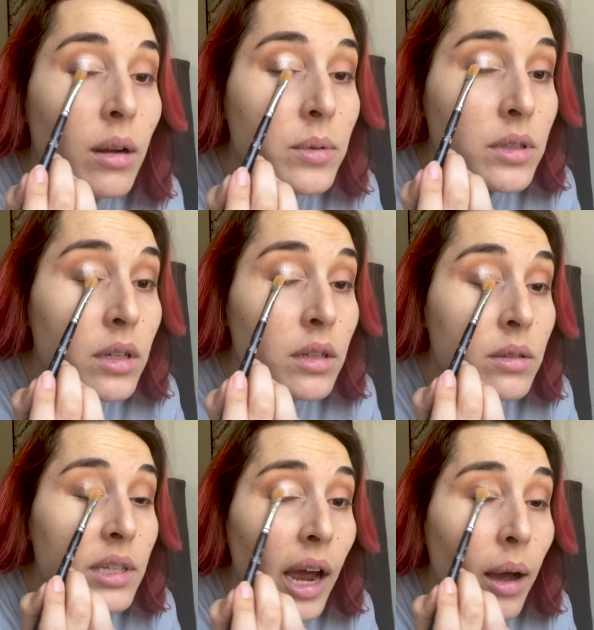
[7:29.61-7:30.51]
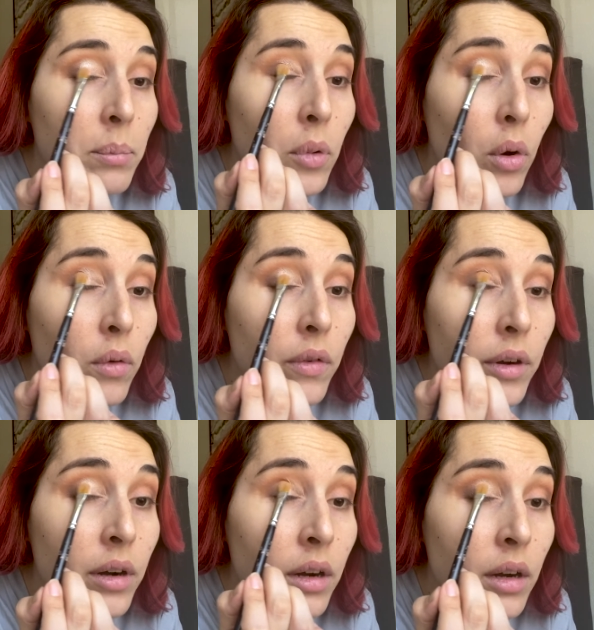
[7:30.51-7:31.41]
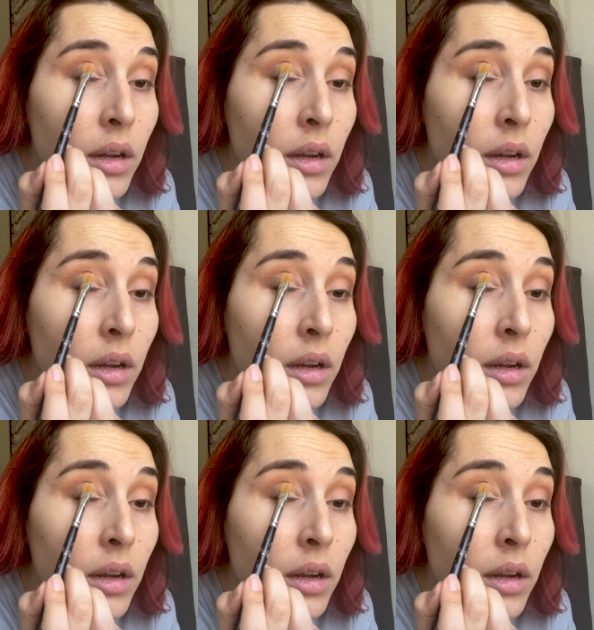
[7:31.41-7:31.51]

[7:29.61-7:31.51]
I'm just gonna tap over